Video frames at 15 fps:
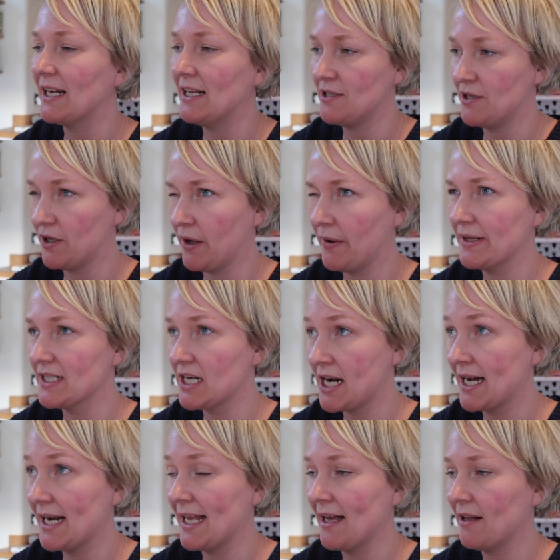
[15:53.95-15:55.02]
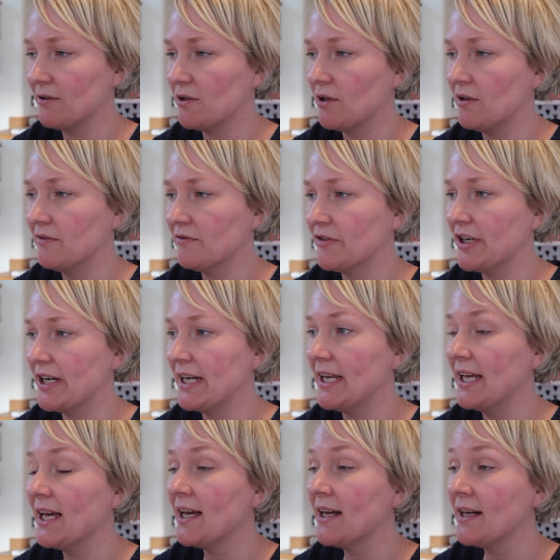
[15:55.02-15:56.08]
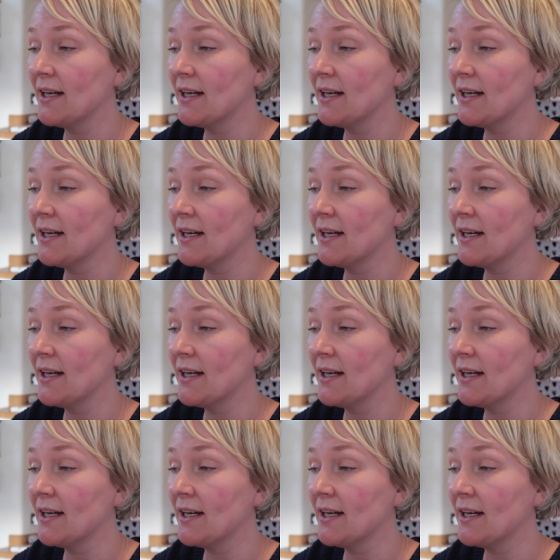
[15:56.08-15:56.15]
unless you go entirely alcohol free.